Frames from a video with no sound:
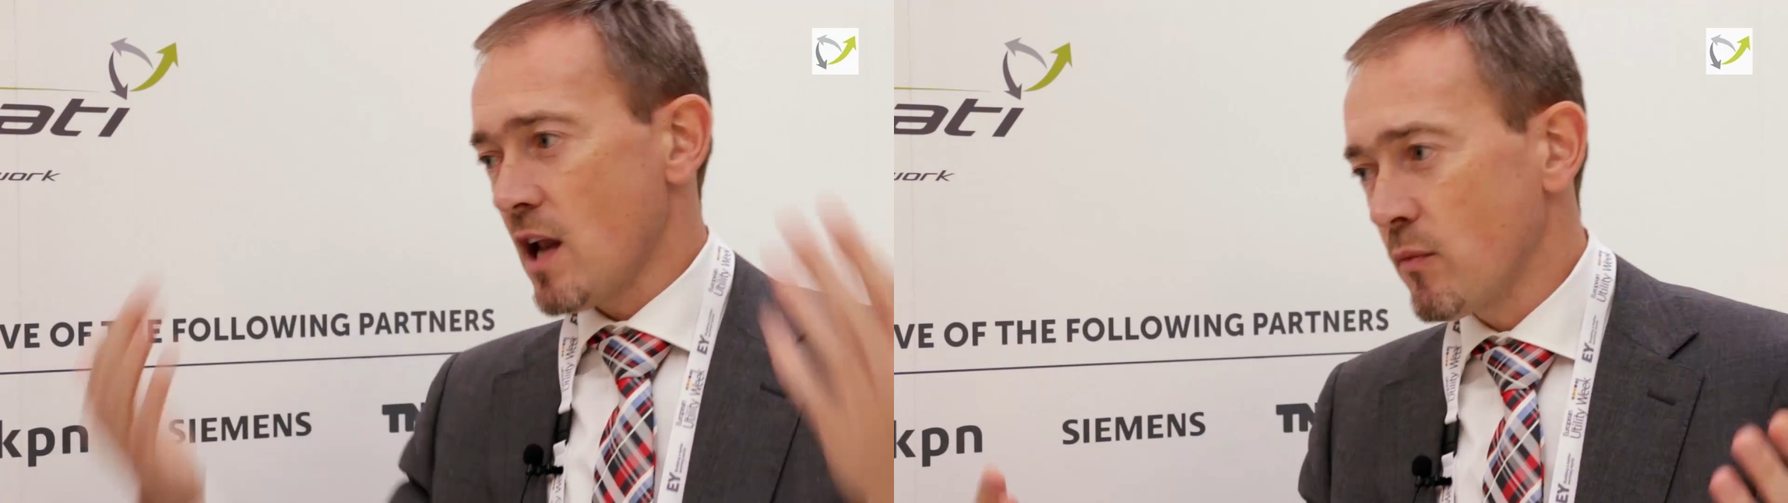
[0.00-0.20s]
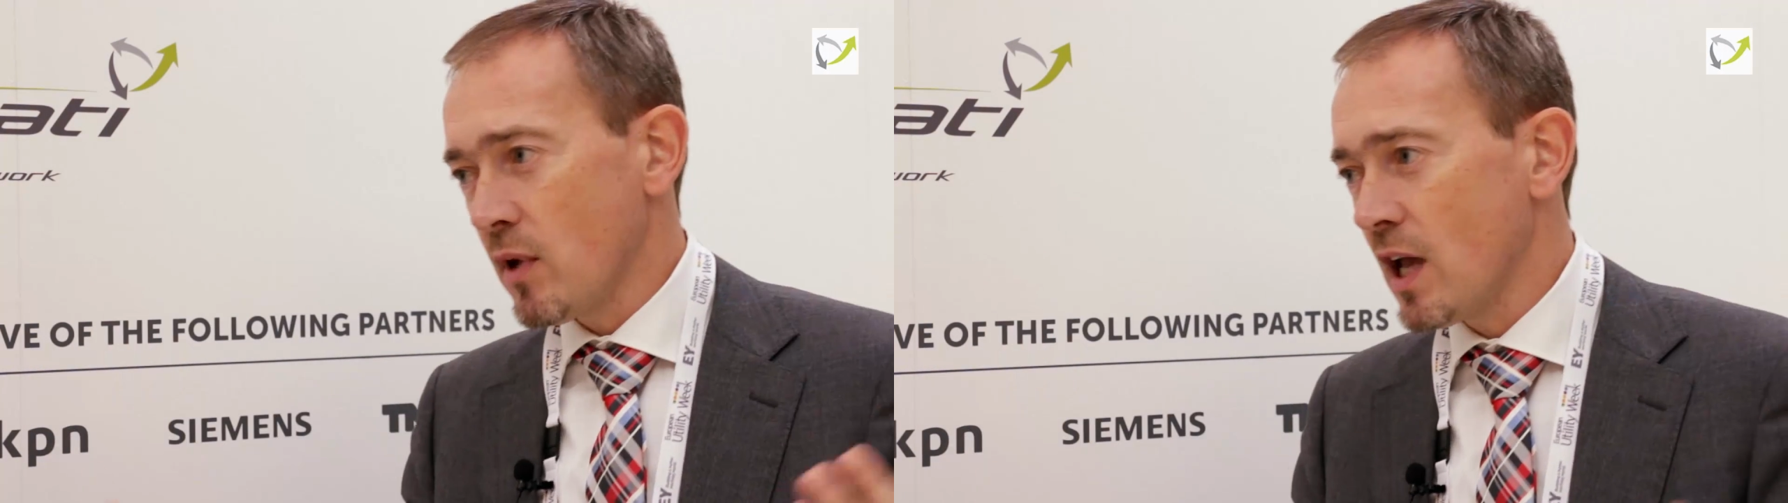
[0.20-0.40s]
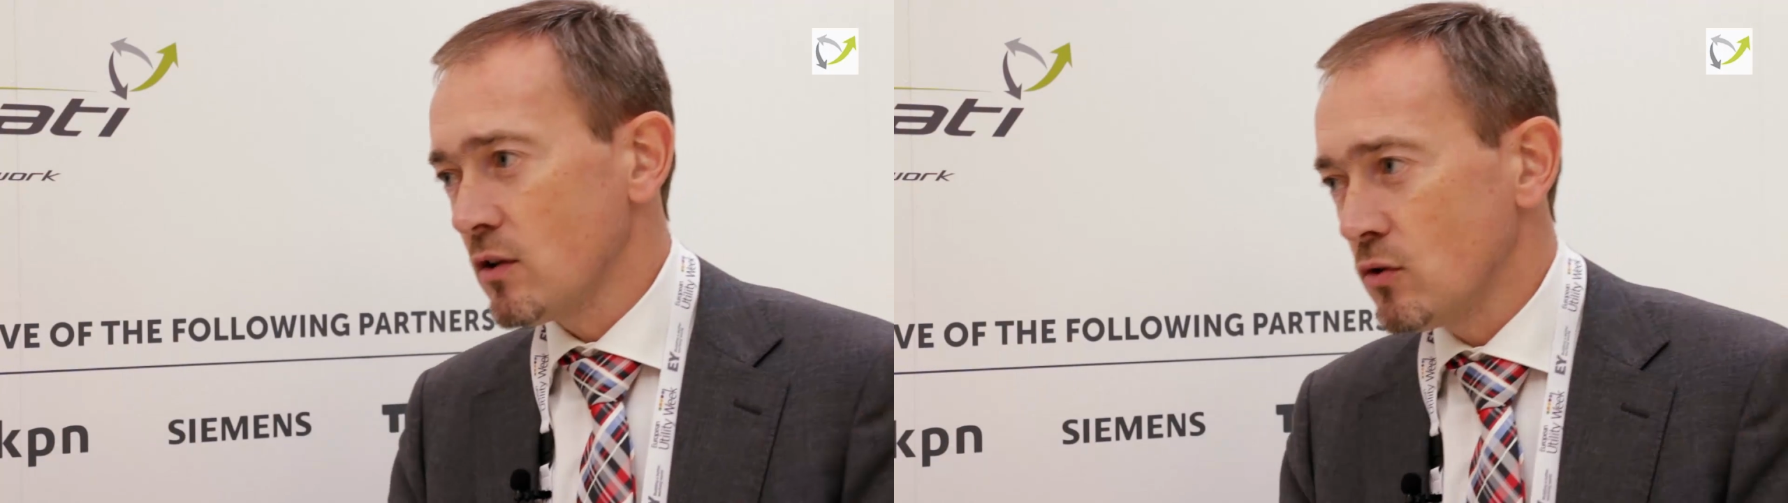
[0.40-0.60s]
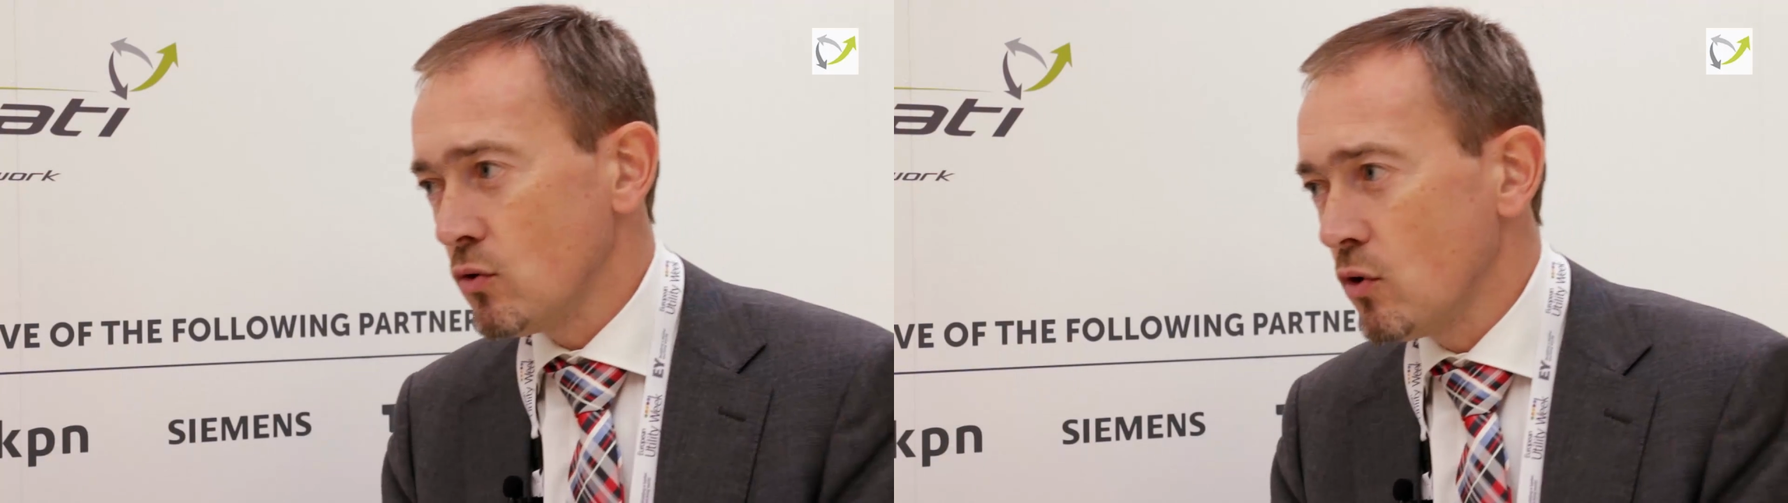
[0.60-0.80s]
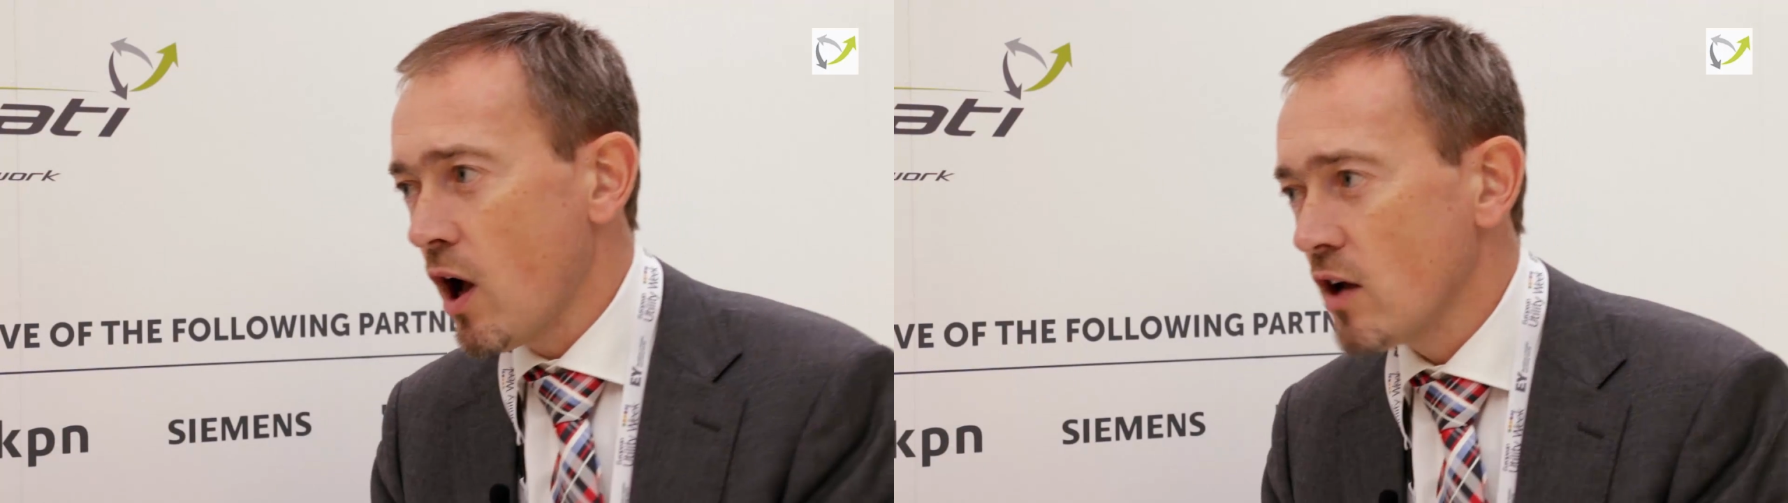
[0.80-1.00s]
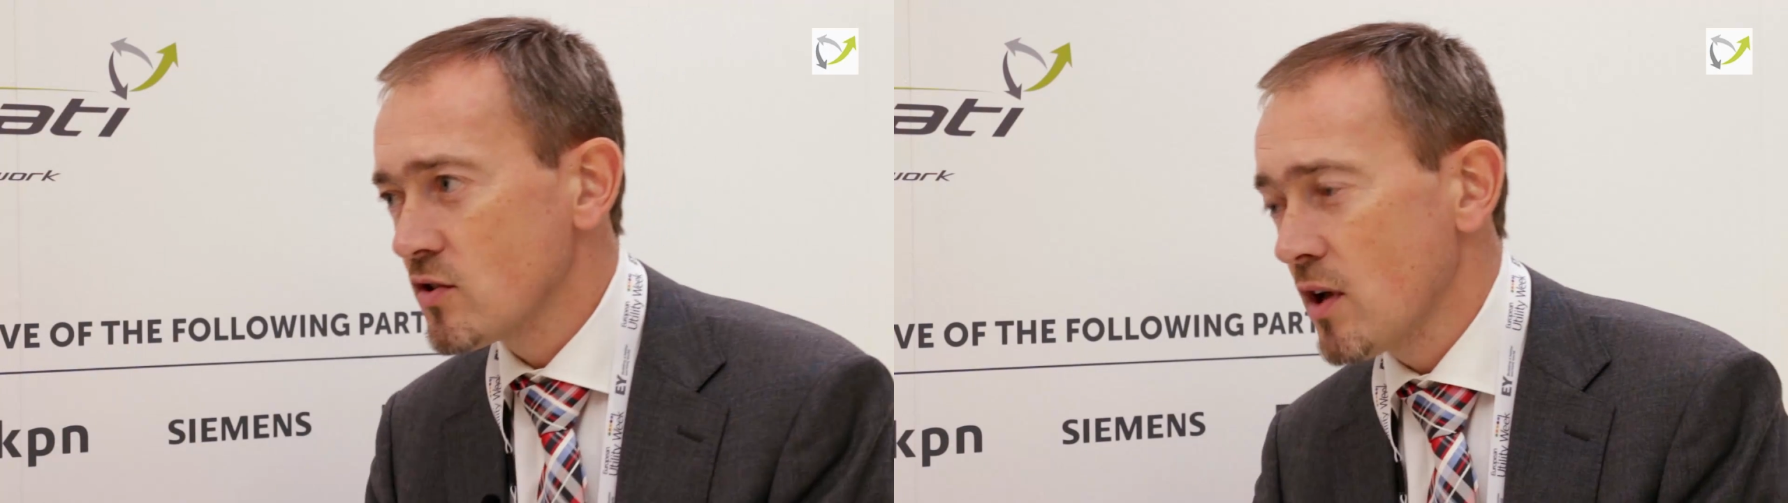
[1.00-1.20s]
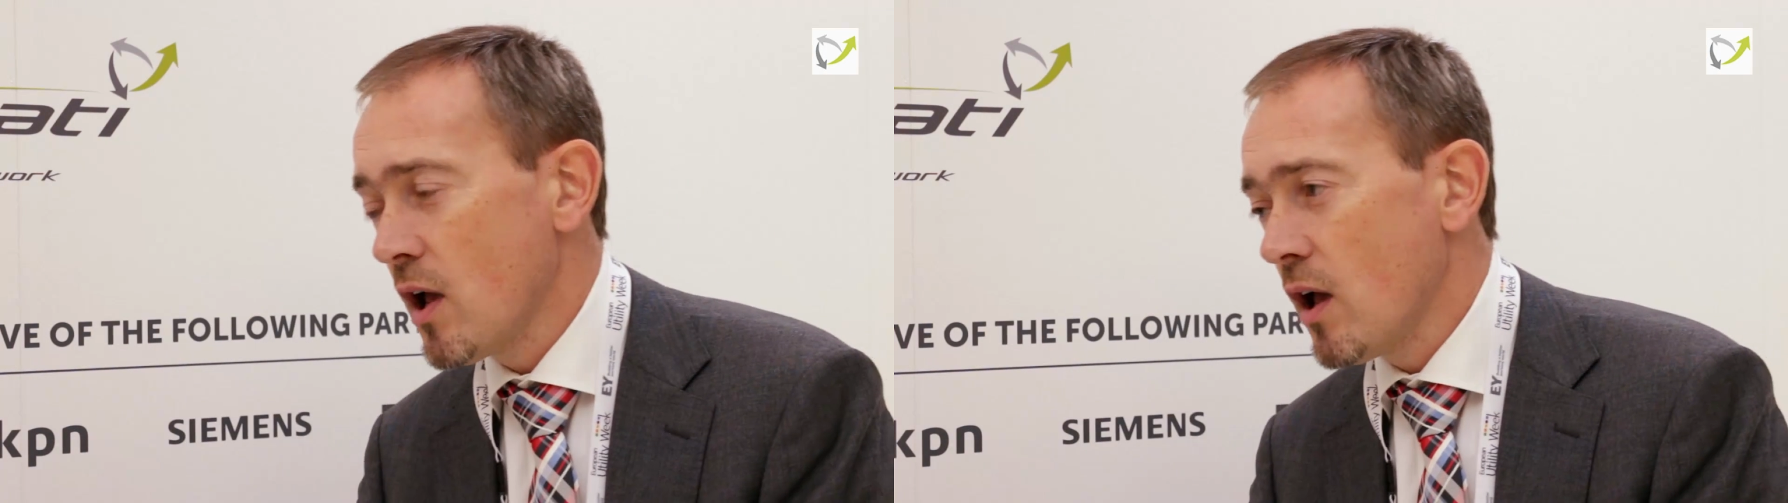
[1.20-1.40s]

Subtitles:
like we had to do last